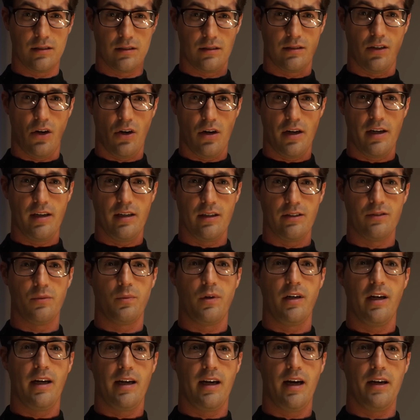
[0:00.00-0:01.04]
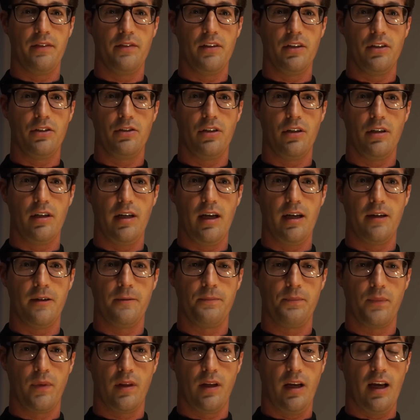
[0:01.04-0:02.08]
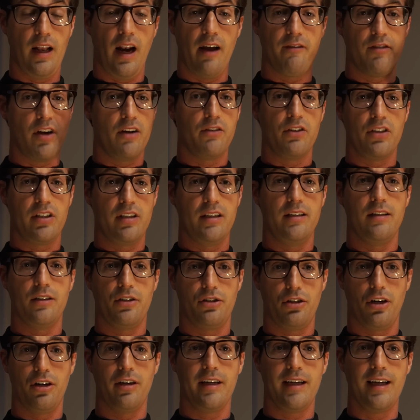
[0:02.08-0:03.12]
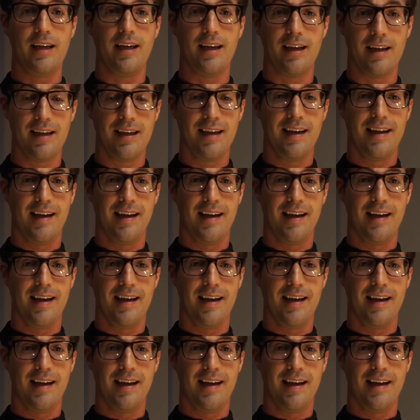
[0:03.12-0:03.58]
Target is where I got this shirt at. And I've never seen the shirt again.